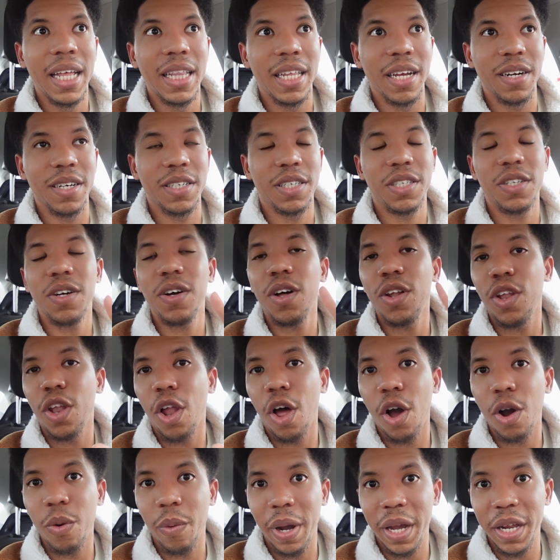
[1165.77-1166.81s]
there is still a
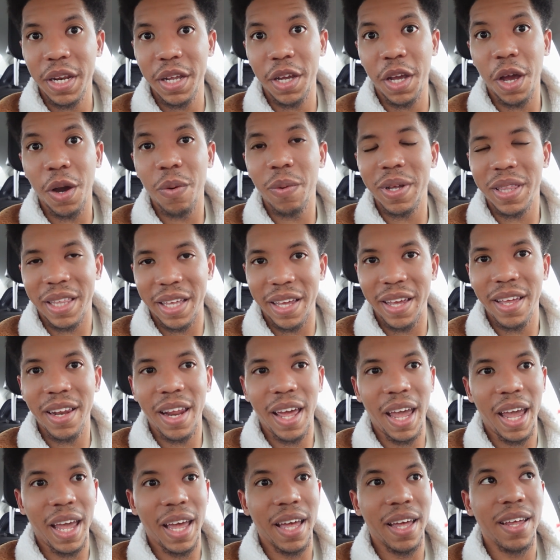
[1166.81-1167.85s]
long way to go with it.
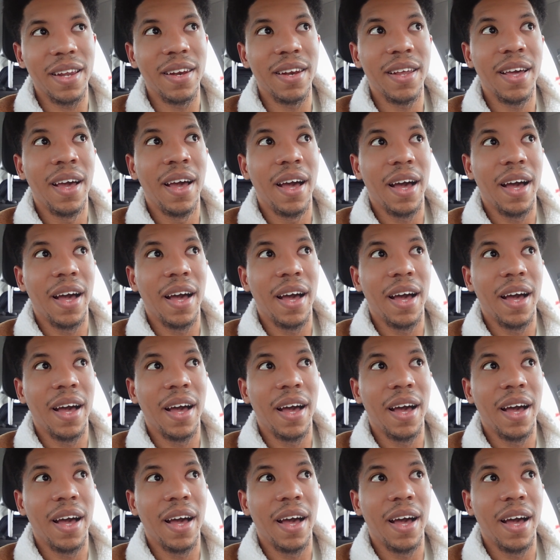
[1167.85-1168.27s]
And